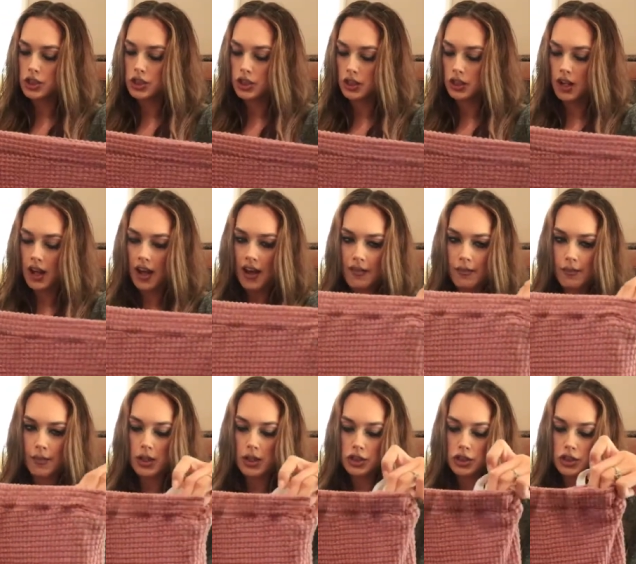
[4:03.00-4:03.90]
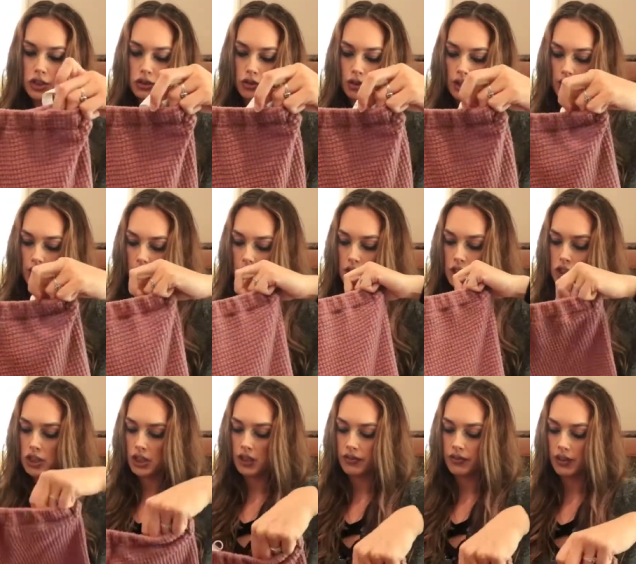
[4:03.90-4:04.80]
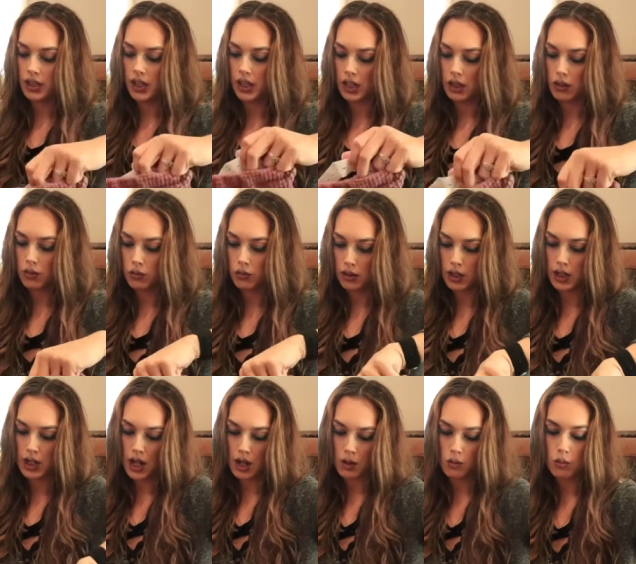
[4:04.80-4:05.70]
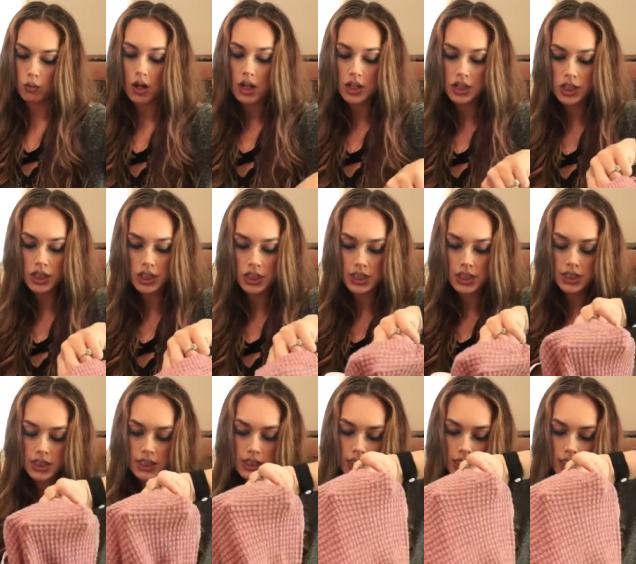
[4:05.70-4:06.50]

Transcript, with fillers: shouldn't have much shrinkage, if any, when I wash it.